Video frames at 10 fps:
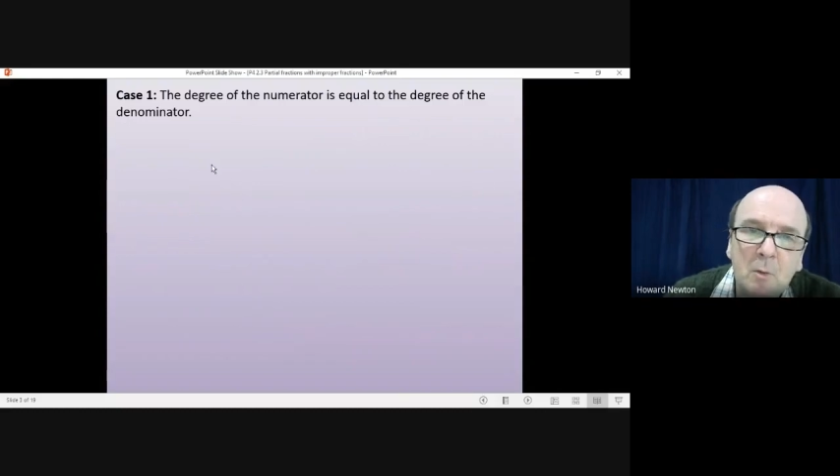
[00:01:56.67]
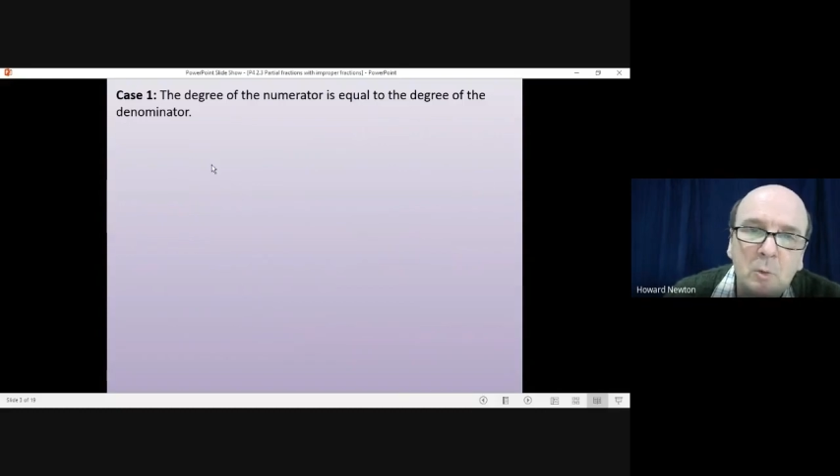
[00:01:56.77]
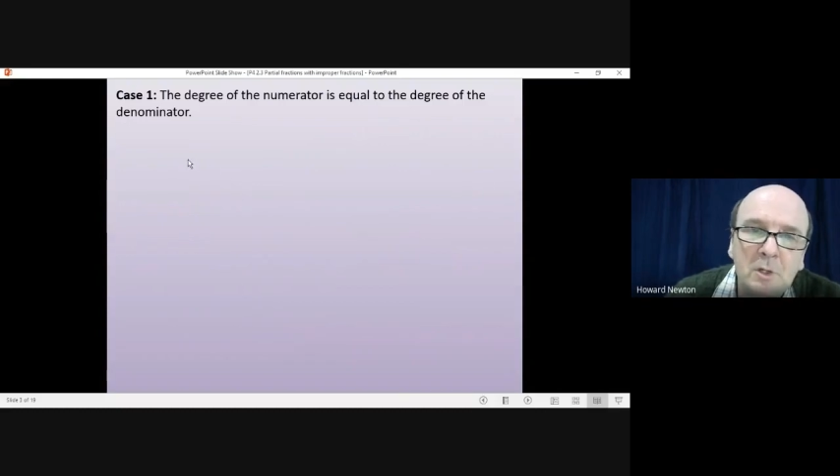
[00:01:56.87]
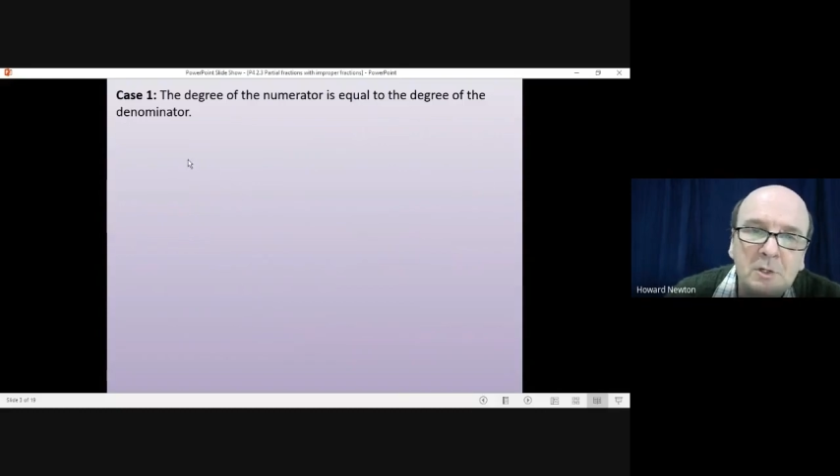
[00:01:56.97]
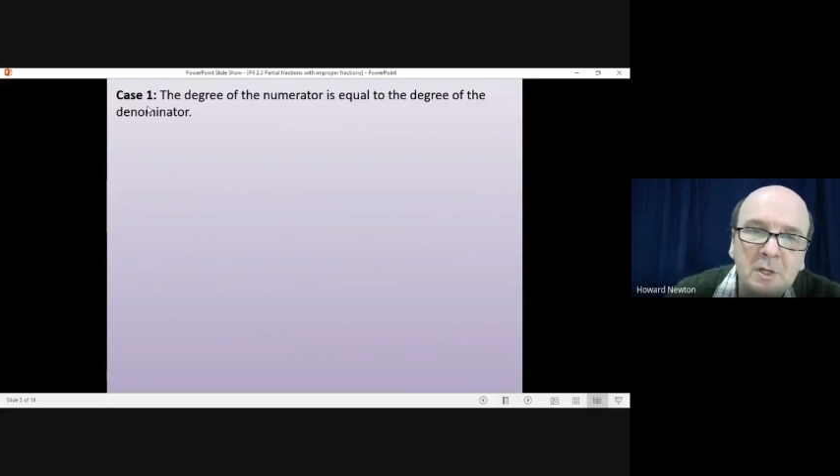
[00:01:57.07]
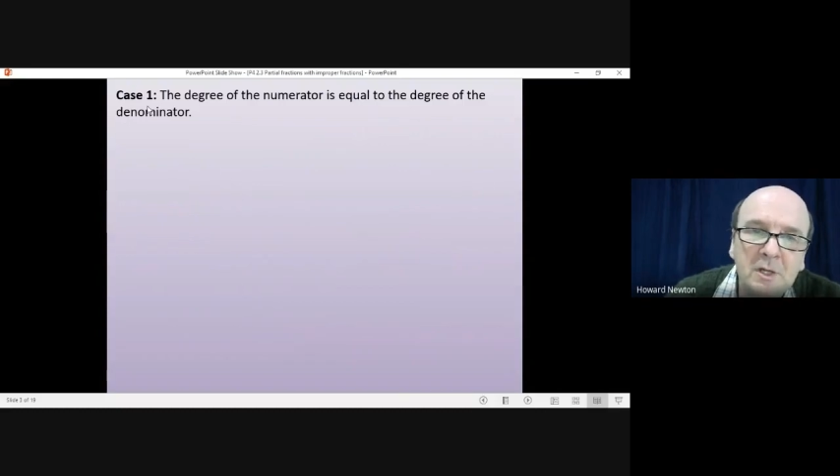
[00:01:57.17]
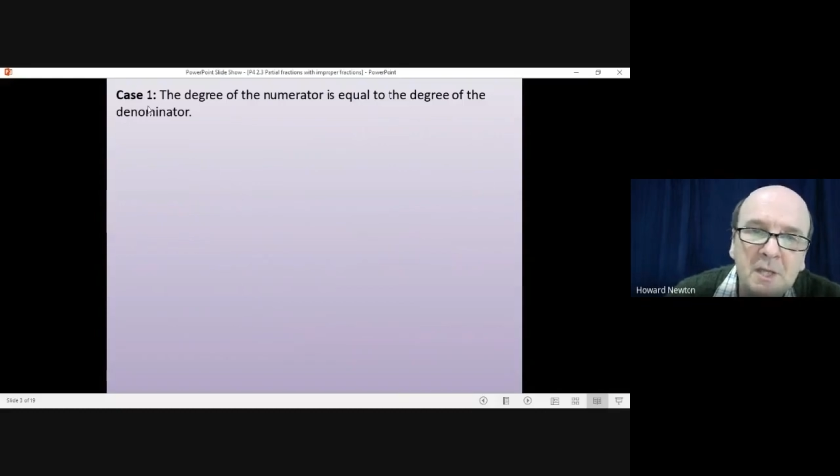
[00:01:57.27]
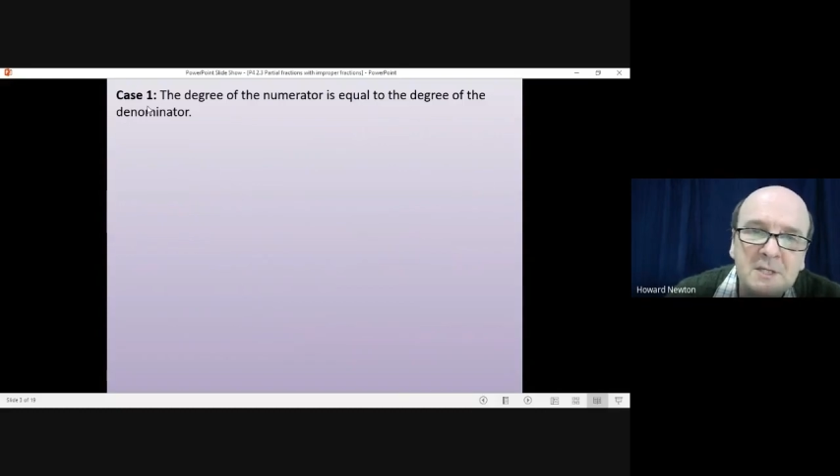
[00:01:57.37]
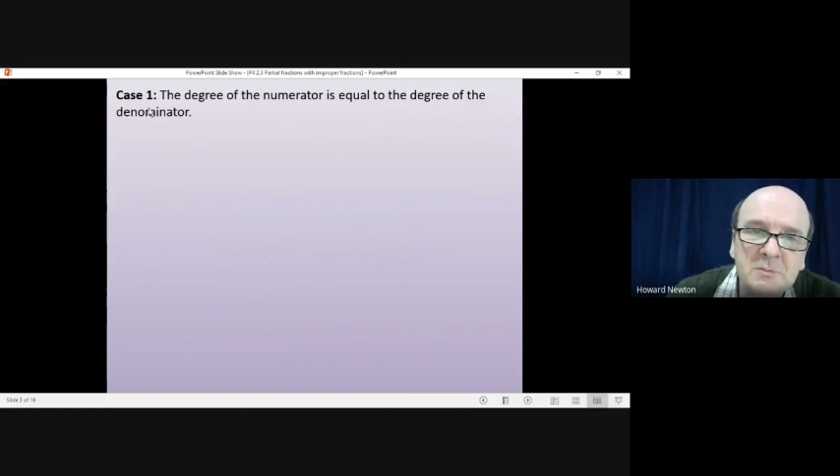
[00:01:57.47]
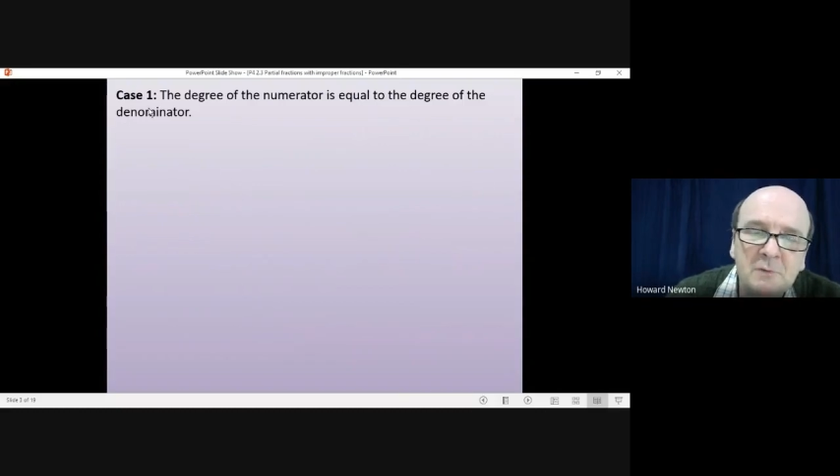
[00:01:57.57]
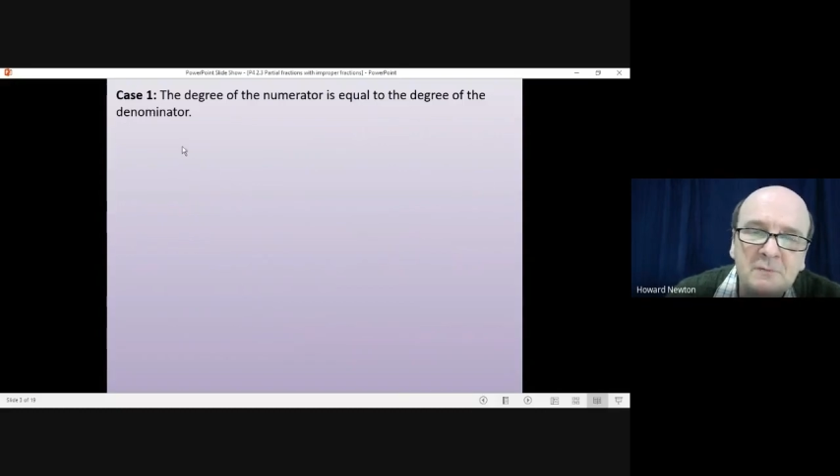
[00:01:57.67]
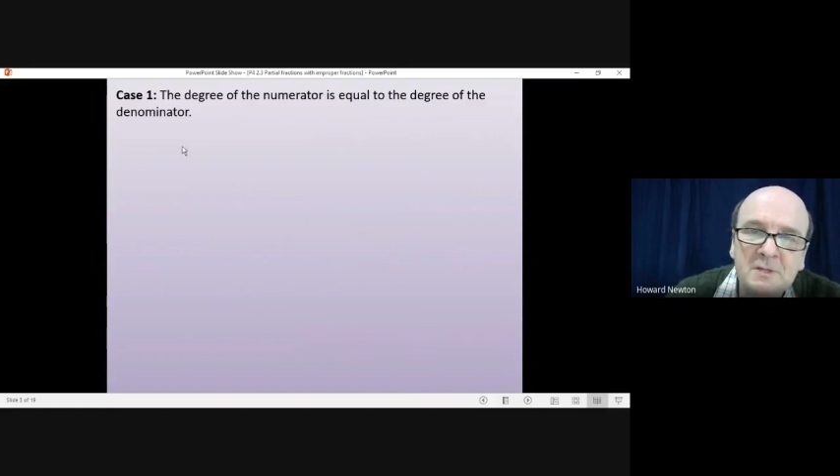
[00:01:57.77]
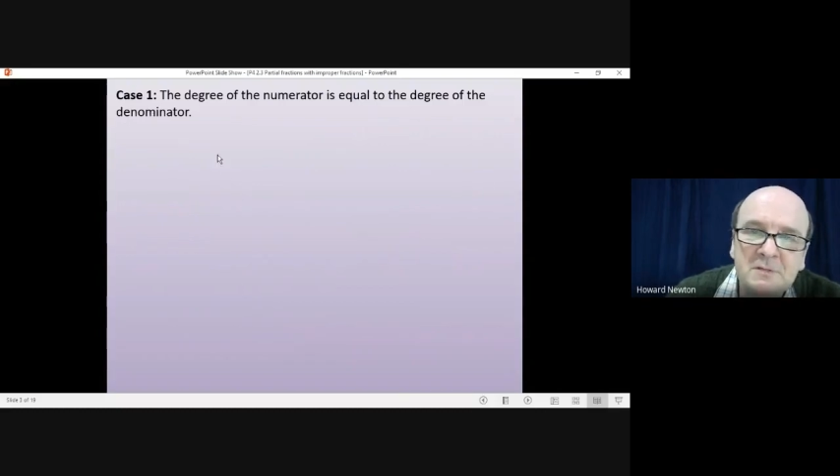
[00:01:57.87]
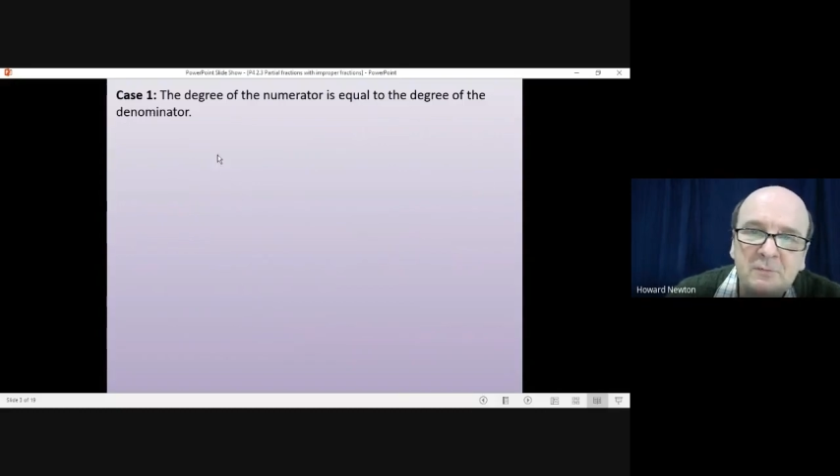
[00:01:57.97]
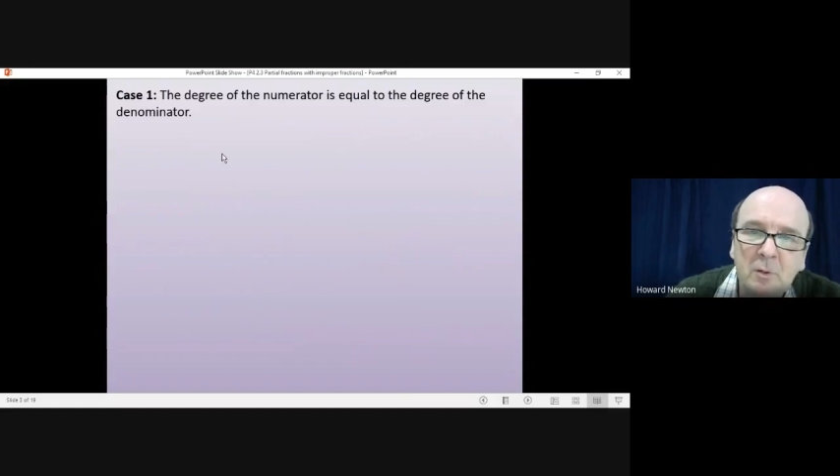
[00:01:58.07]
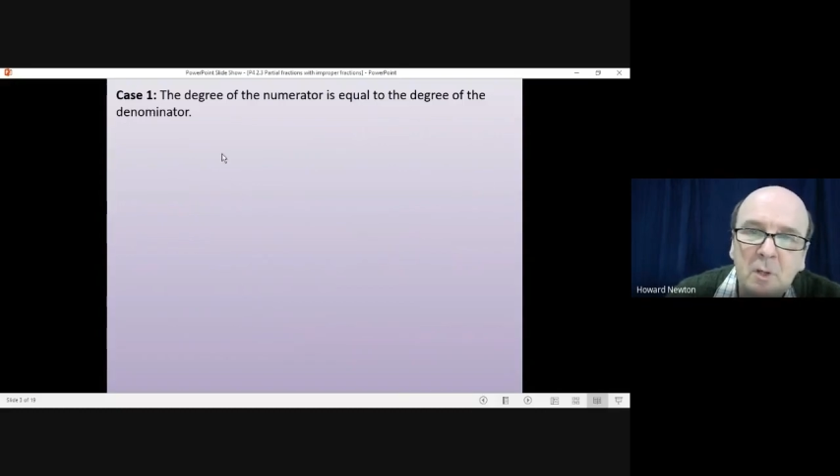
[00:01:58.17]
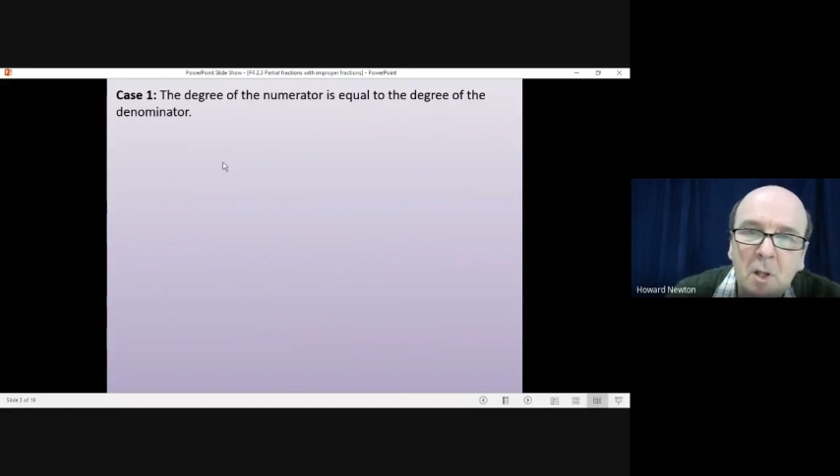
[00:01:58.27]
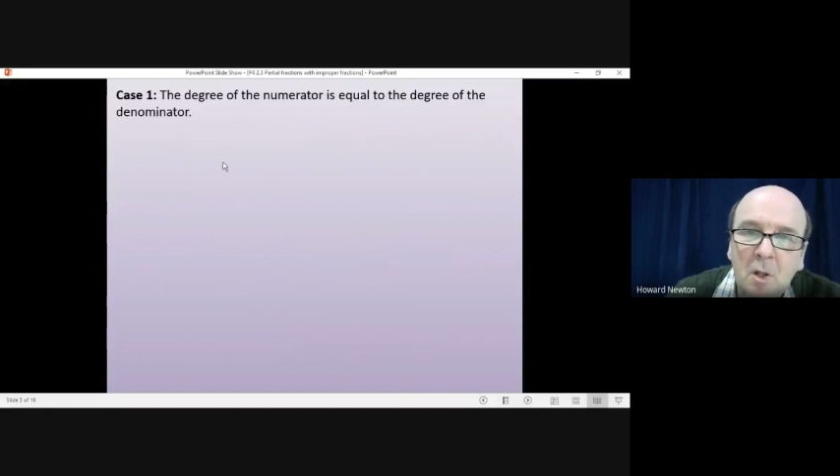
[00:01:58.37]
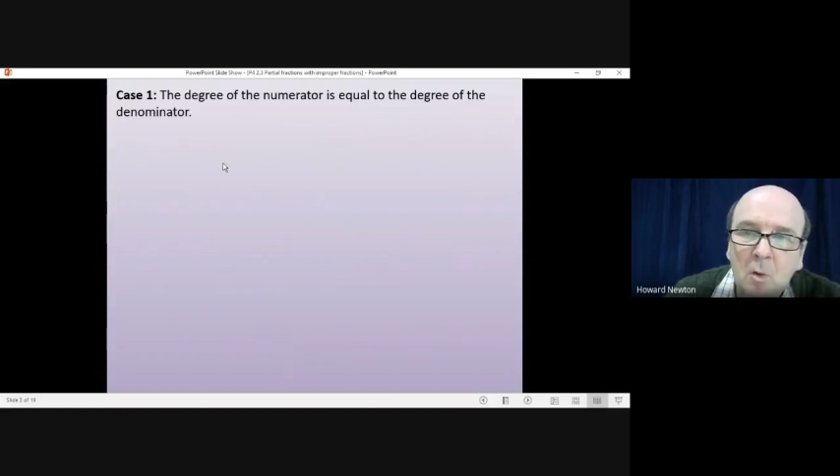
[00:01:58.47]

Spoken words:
We'll look at case 1 first of all,